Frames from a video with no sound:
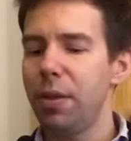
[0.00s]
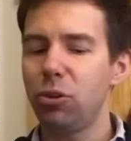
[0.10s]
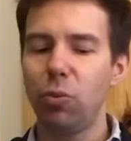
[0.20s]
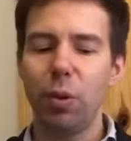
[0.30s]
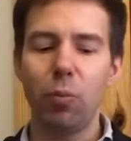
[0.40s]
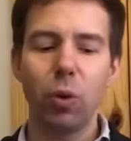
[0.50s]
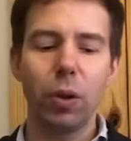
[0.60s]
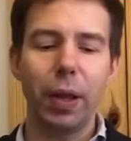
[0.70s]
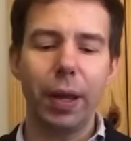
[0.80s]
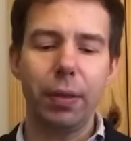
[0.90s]
This would be more
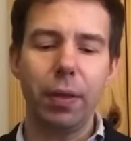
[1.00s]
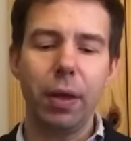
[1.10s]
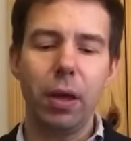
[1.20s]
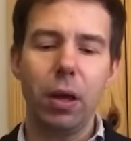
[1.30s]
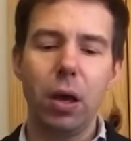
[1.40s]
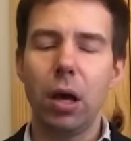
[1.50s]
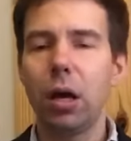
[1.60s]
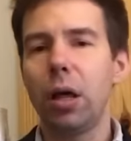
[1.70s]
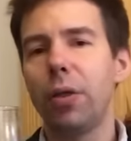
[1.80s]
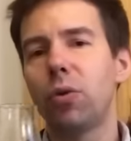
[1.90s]
like the
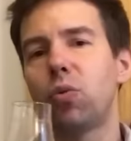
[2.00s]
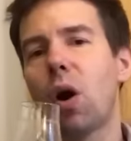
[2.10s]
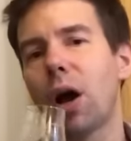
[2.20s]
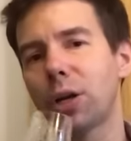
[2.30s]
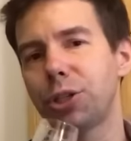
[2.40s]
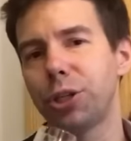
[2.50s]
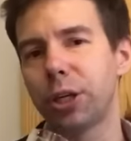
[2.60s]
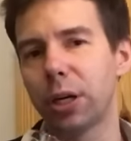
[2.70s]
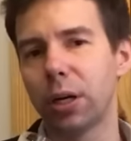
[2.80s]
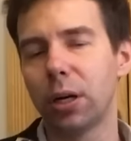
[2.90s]
raw
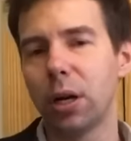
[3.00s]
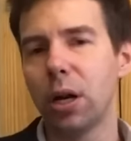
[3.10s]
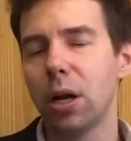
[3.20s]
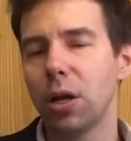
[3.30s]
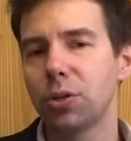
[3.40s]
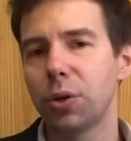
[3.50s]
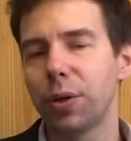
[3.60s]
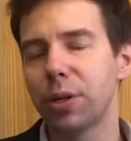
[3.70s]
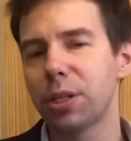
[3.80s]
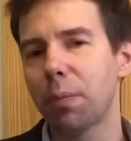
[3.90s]
sugar. So
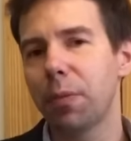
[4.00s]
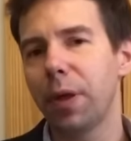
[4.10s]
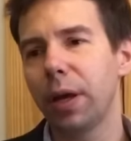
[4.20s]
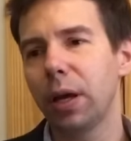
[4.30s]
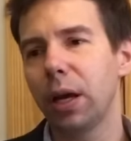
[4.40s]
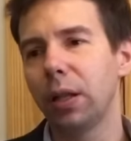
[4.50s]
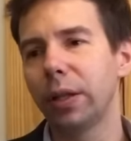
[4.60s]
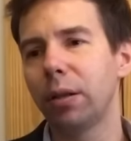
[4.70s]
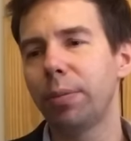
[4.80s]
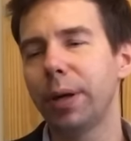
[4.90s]
there's something a
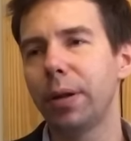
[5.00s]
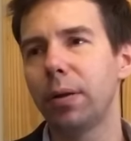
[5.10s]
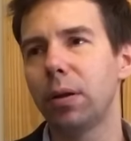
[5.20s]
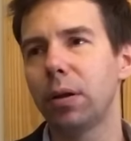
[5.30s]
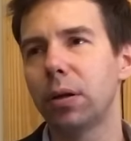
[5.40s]
little bit